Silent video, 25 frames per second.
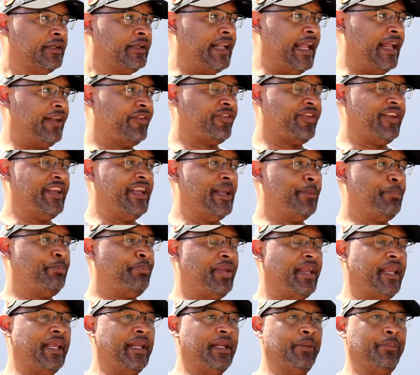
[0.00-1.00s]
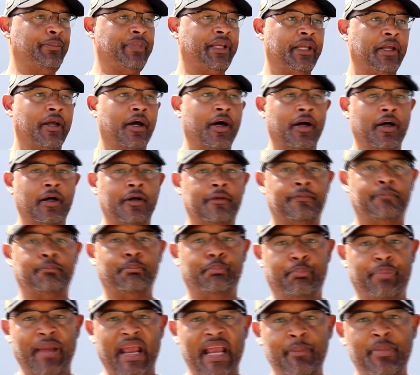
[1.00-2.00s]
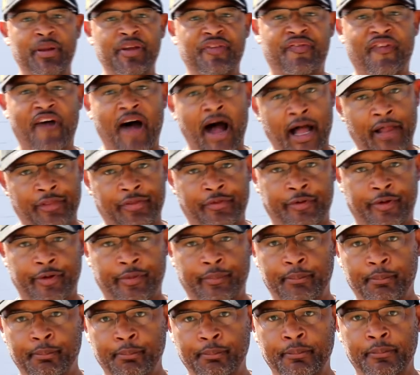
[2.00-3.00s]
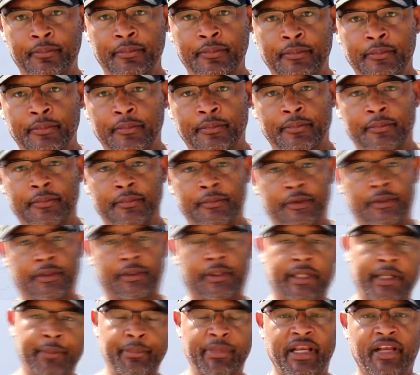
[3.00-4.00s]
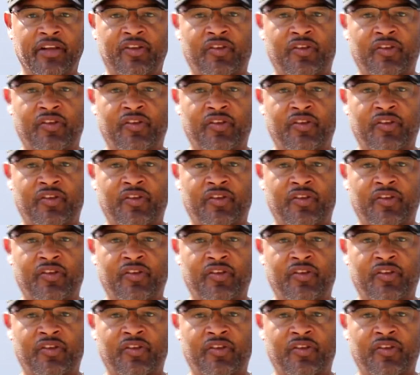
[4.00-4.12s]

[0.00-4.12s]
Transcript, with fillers: that's the epitome of baby fatherdom. Let me